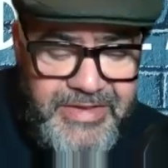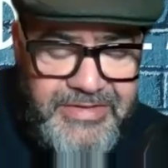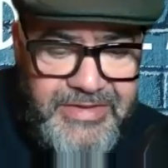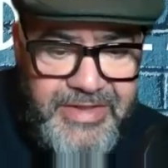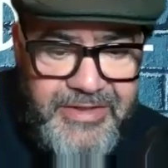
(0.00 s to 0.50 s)

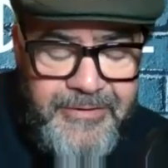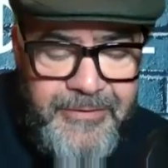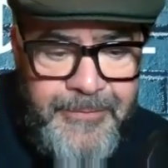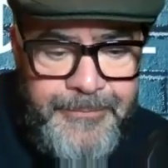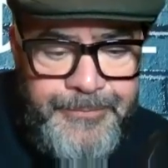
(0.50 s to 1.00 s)
centre there,
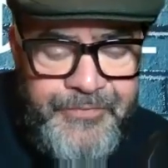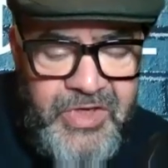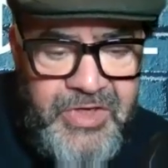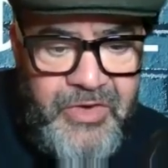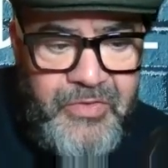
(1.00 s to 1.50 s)

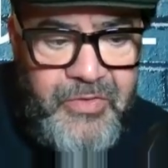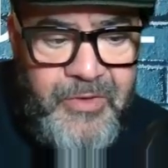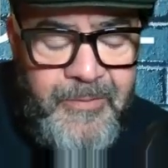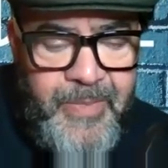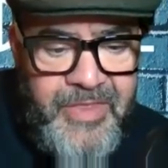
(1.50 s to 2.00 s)
the
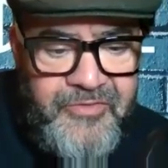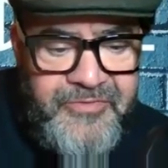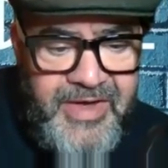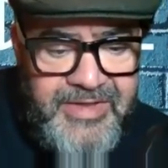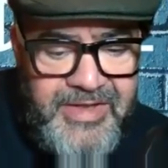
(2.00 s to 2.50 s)

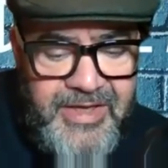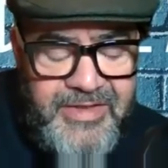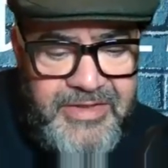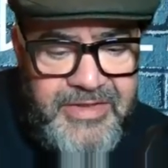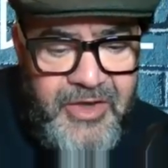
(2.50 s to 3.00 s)
fact
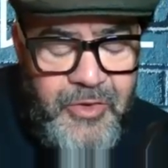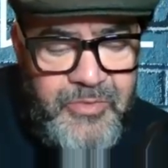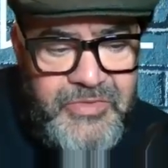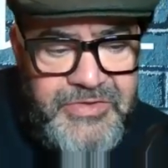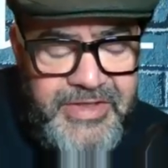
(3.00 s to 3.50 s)
that the
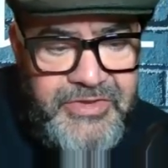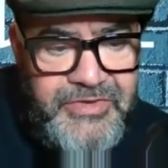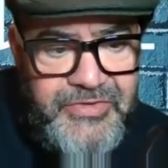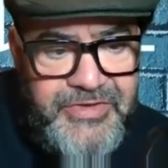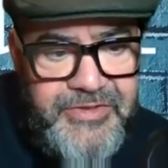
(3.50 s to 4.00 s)
Home
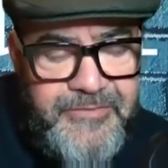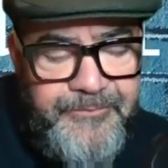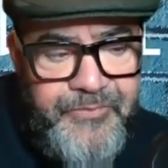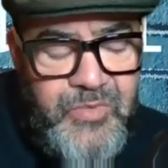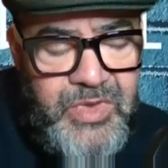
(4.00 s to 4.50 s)
Secretary,
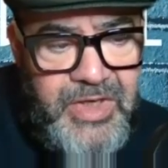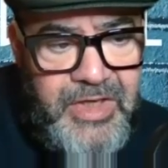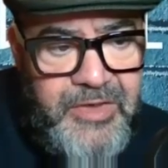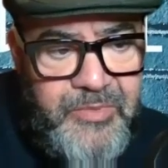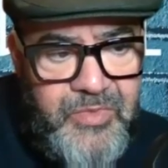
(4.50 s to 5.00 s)

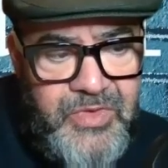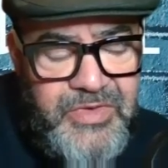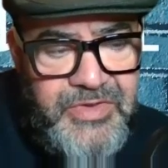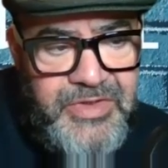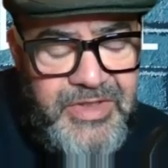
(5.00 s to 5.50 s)

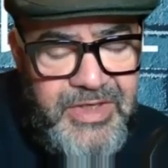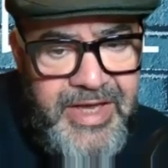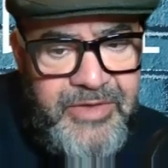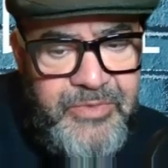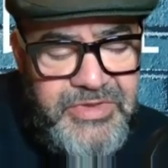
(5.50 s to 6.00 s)
the
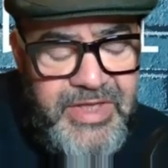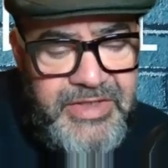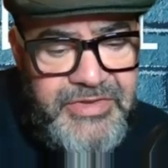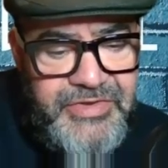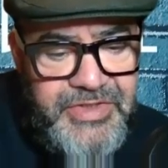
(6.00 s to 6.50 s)
language
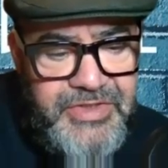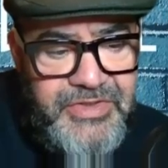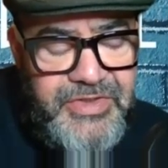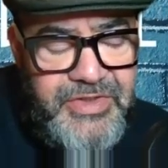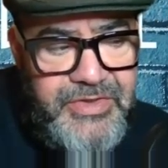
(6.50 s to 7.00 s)
that
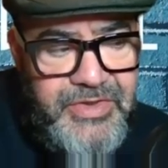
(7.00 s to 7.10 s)
she